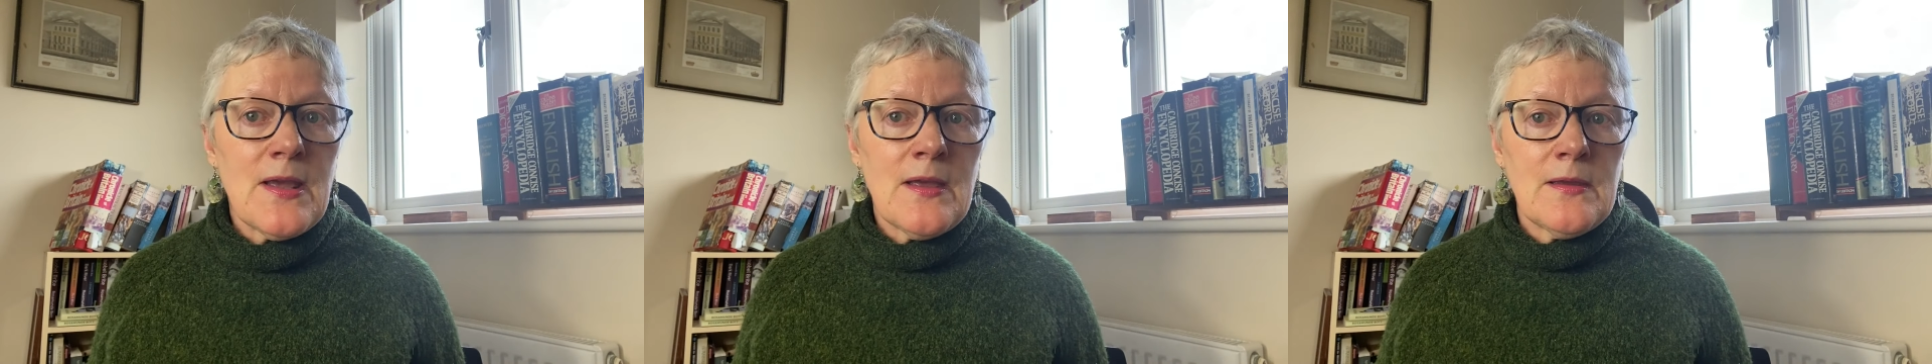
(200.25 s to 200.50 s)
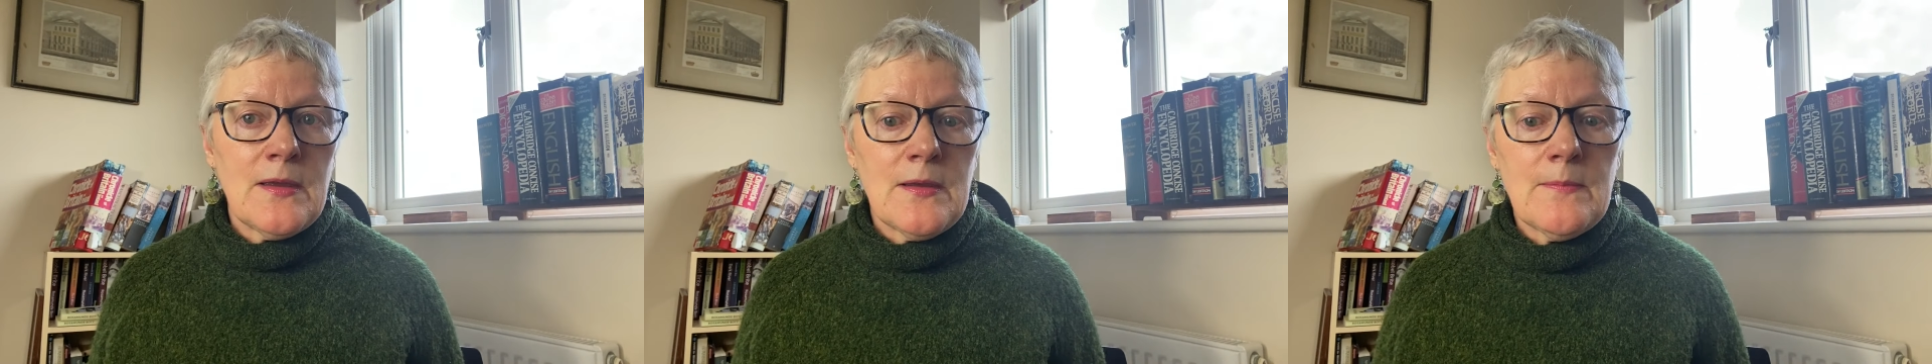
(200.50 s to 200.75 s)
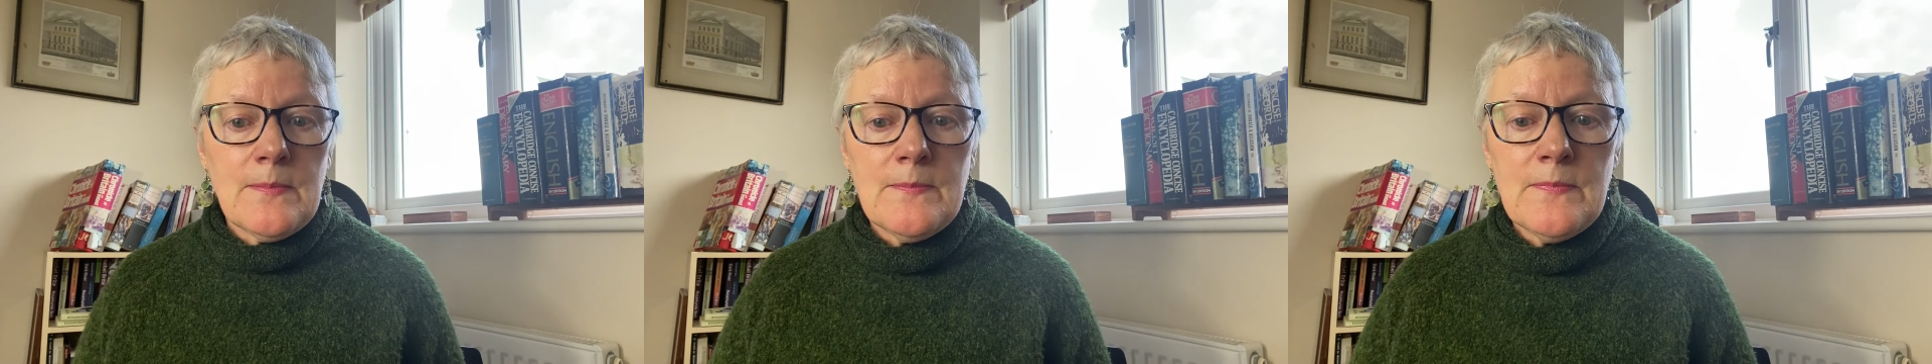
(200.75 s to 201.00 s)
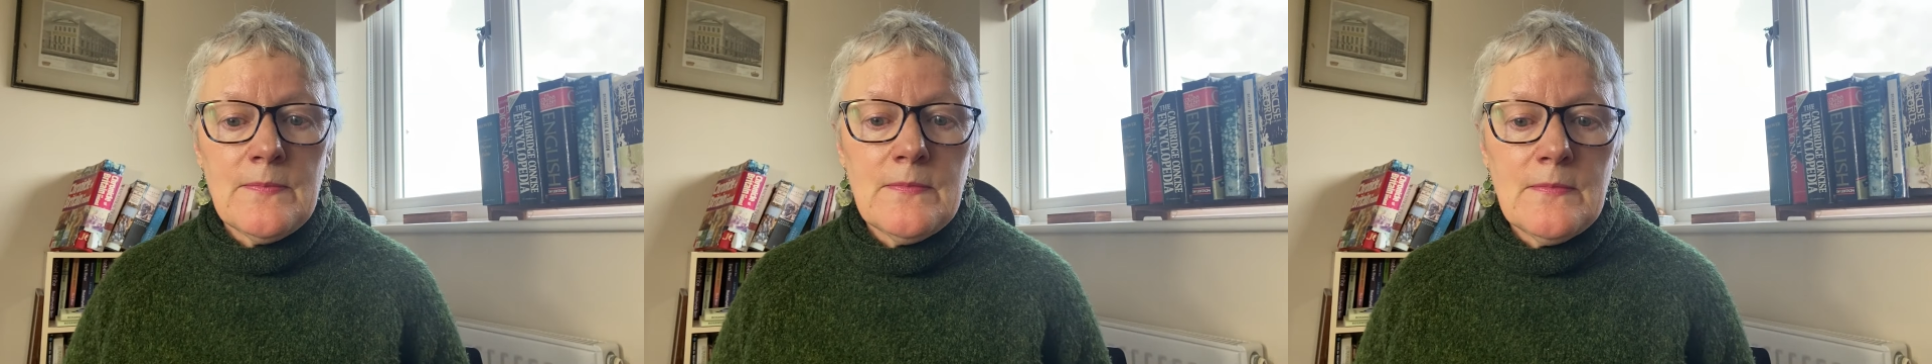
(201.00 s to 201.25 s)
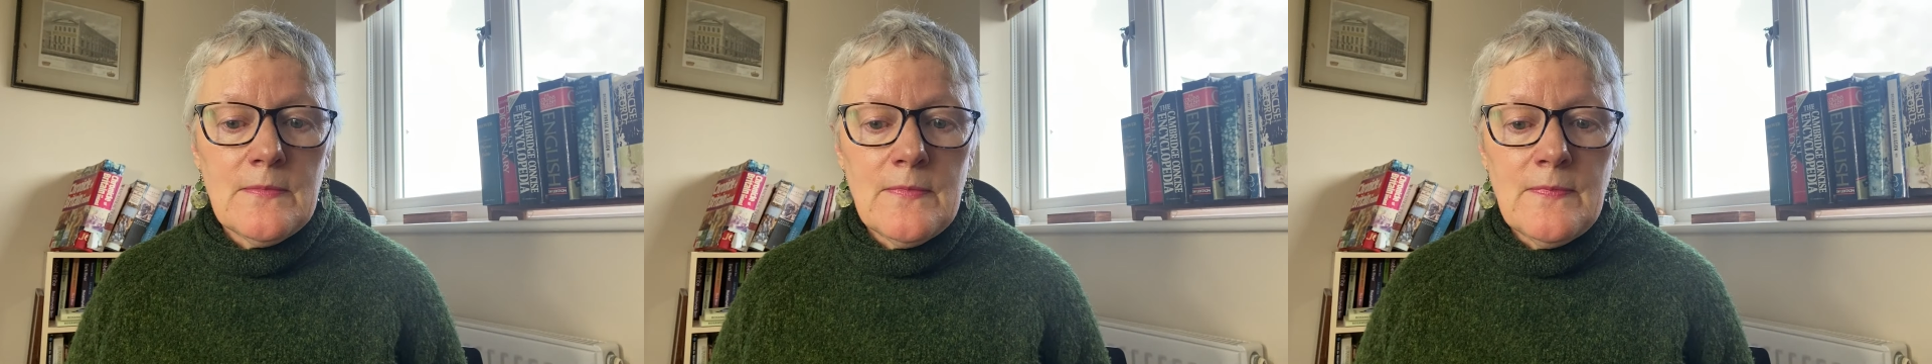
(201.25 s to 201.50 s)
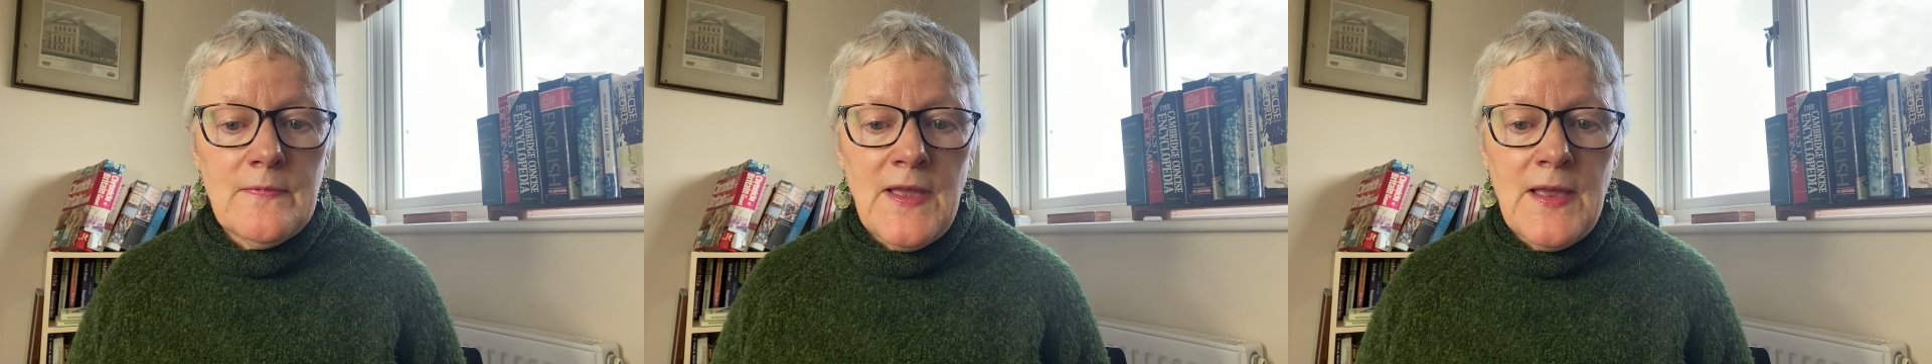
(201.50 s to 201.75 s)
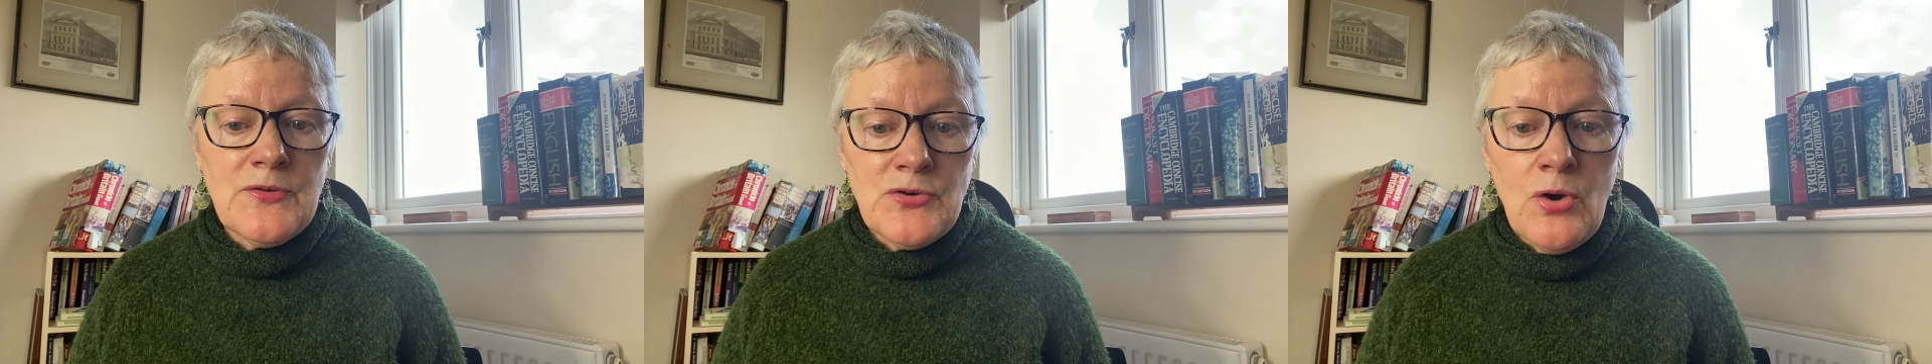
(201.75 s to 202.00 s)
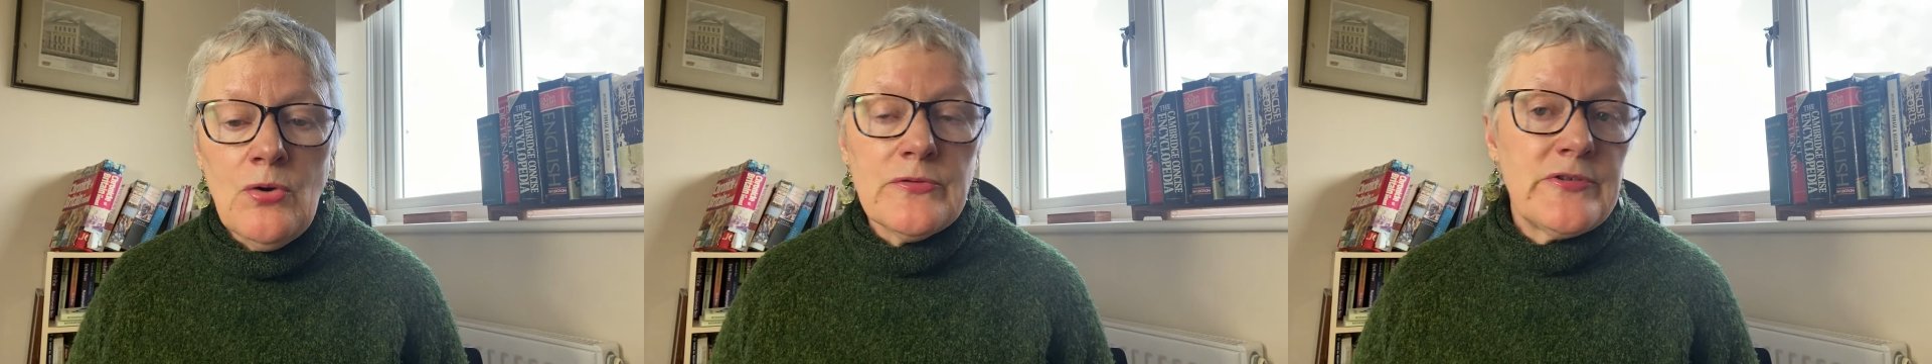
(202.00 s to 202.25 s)
Uh, they are
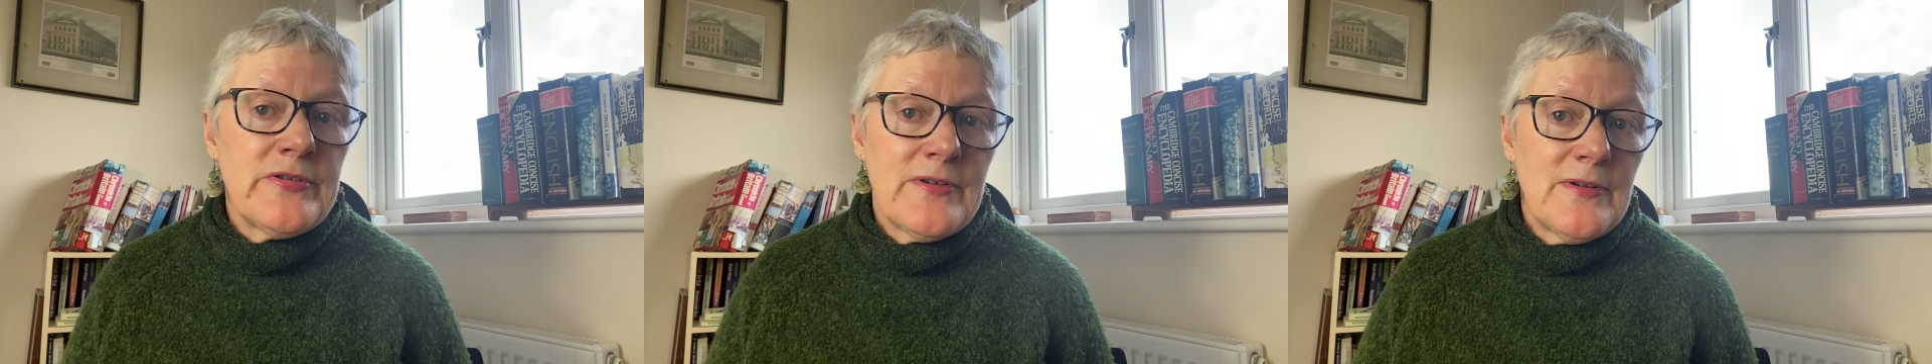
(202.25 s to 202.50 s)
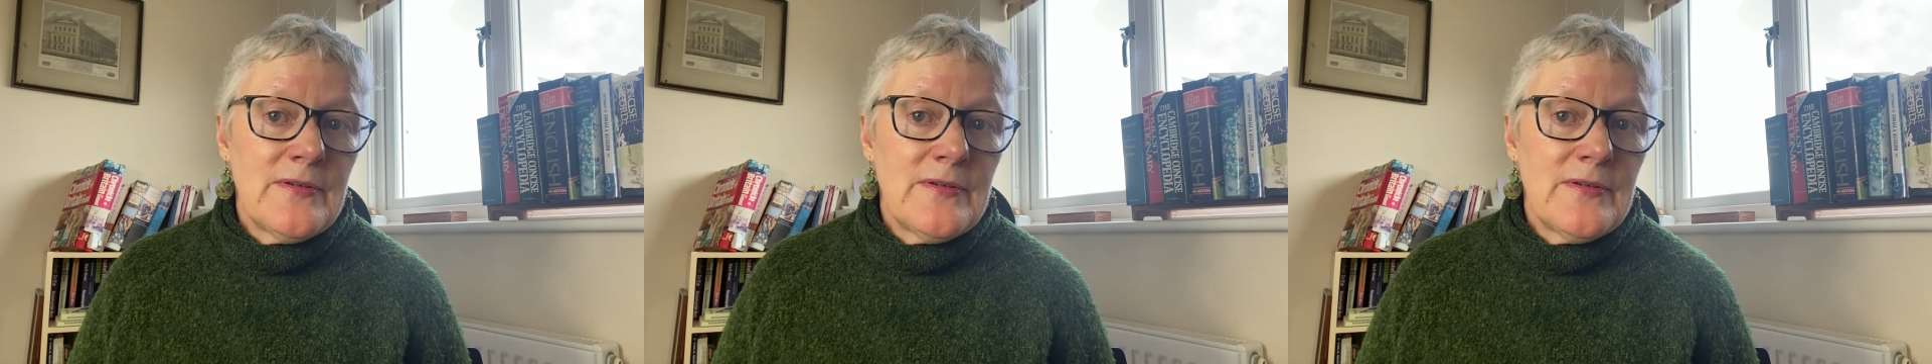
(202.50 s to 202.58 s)
not